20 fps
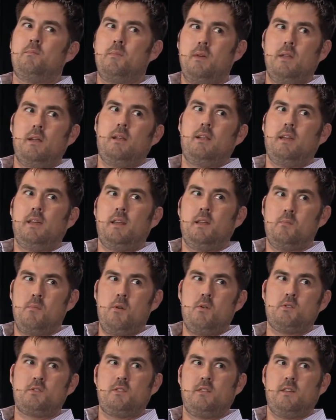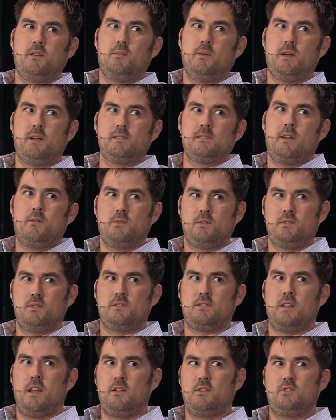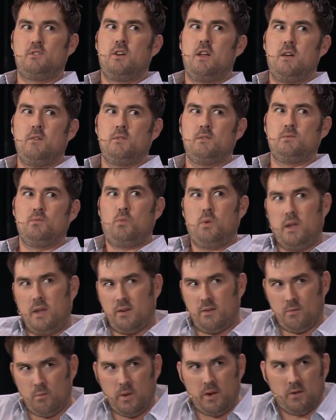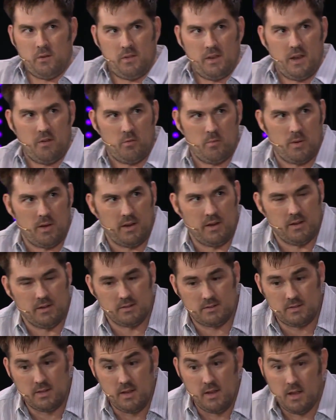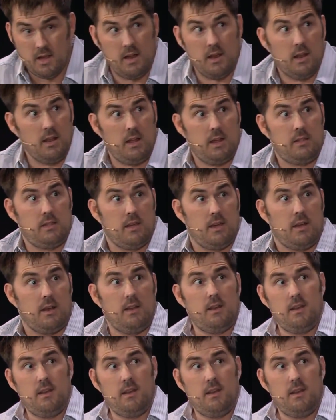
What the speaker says: mentally and emotionally, because I just thought I was weaker than everybody else. I don't like that.